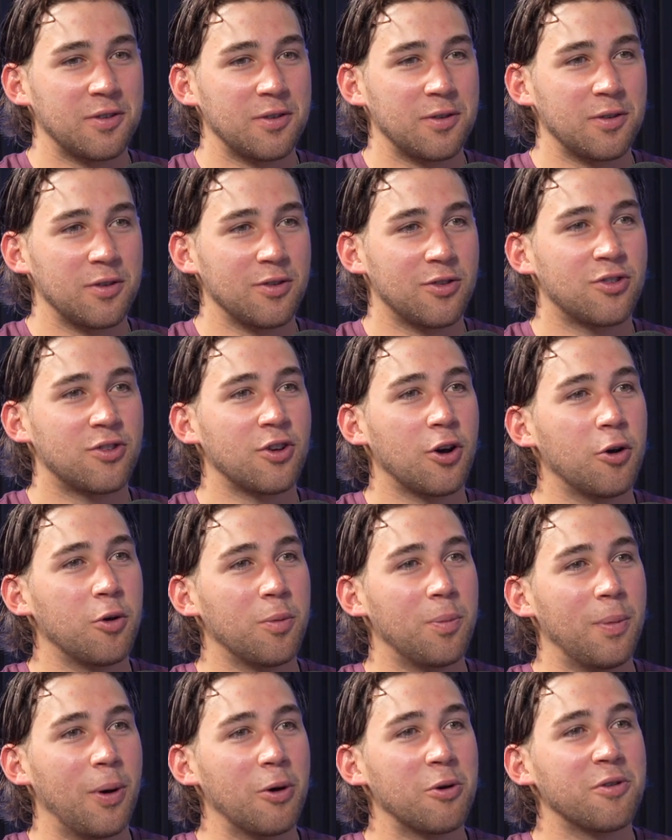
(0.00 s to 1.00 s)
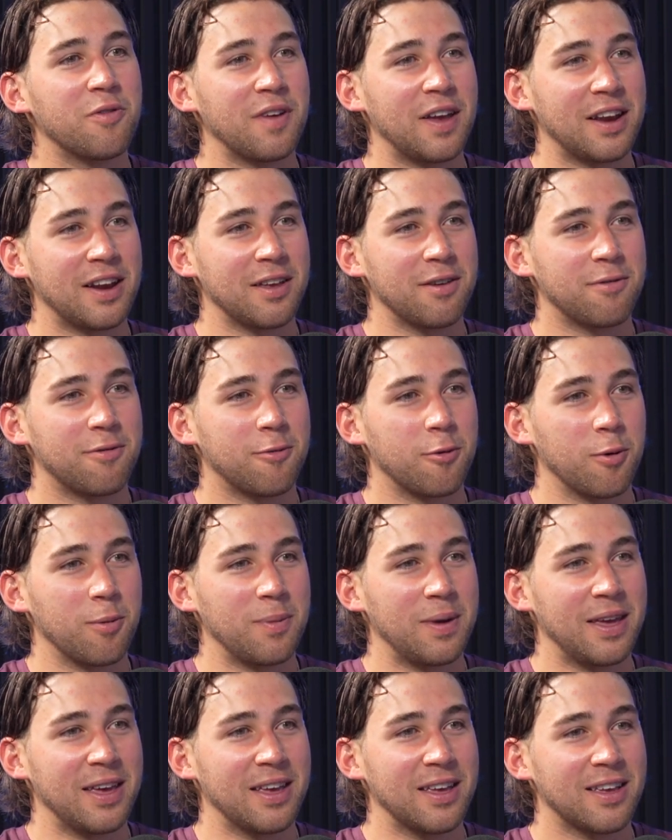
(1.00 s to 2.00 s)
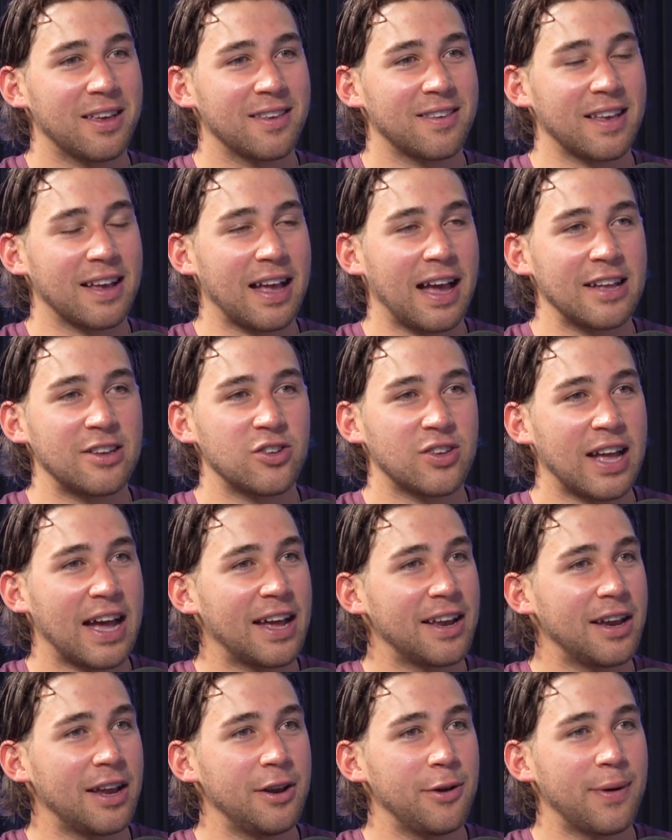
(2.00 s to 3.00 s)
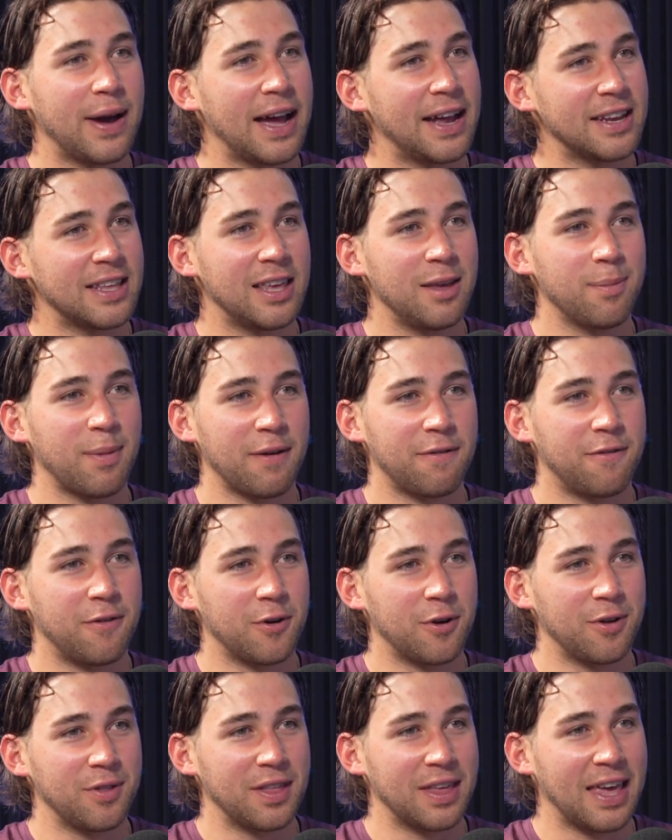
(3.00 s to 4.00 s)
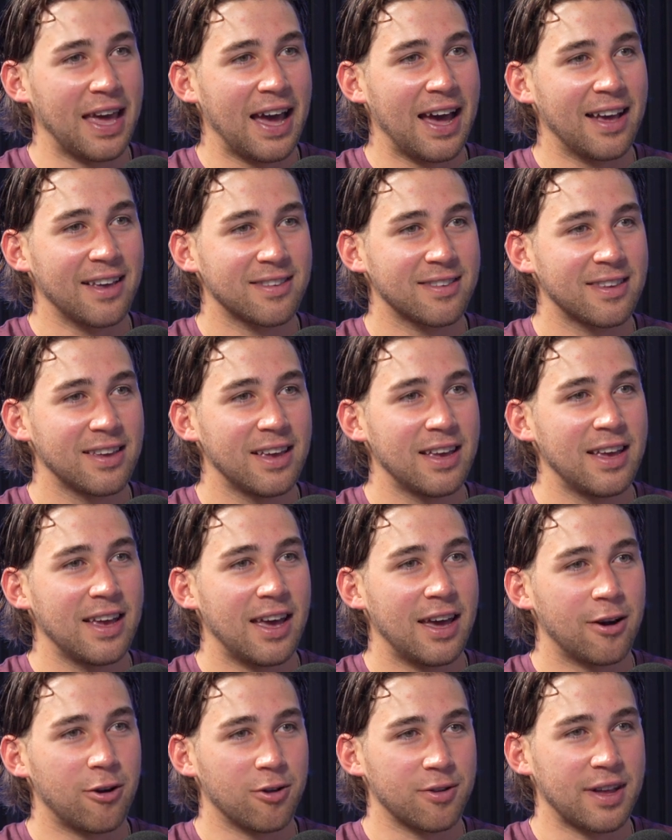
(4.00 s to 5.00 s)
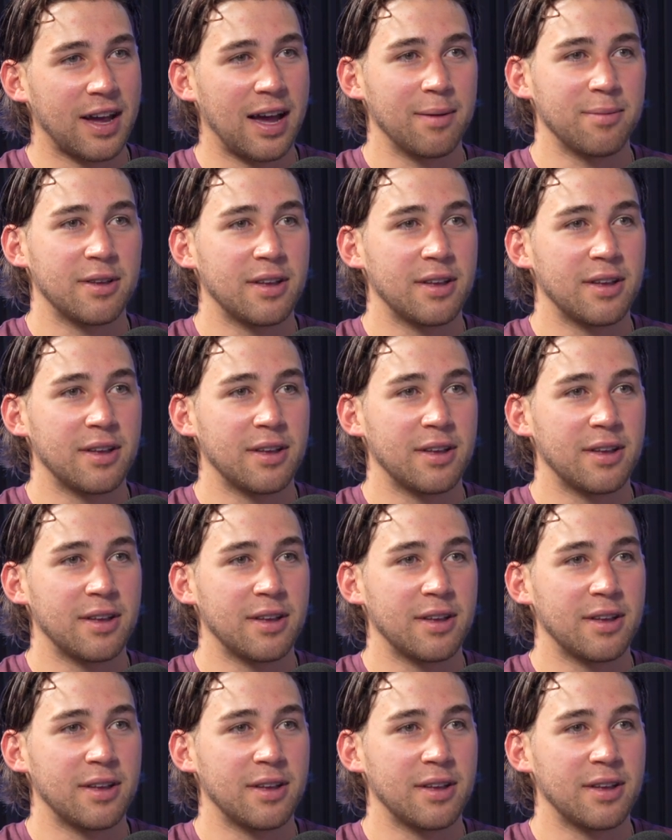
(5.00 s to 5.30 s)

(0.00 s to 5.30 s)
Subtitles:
so motivating for me, because like I knew I had to keep my foot on the gas at all times.